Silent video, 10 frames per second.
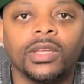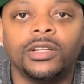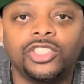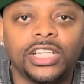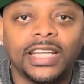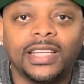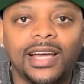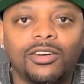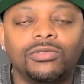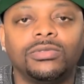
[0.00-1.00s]
Check it
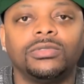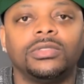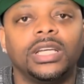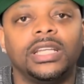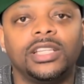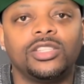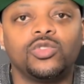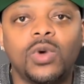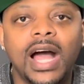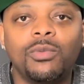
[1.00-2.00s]
out. And this is
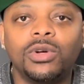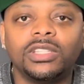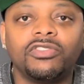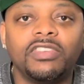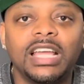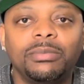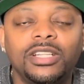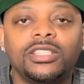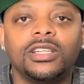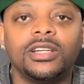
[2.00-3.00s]
why I want the family
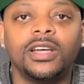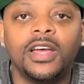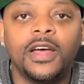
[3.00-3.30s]
to